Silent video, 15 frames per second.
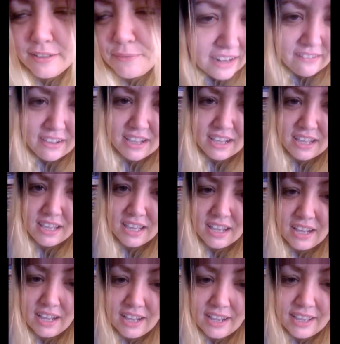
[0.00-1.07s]
Anyway,
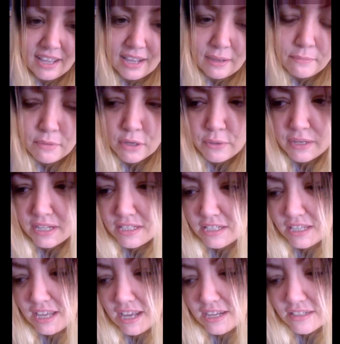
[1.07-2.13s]
I am going to
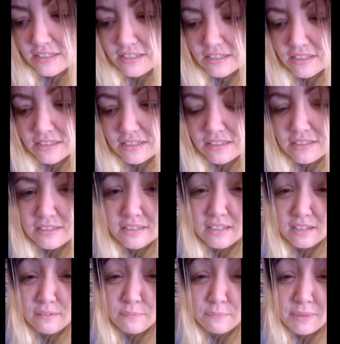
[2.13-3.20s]
get
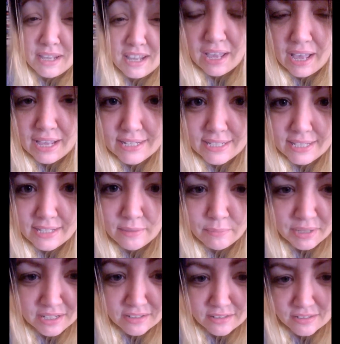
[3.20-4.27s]
some headache
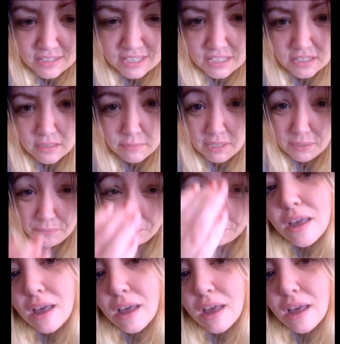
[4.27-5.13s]
medicine into me.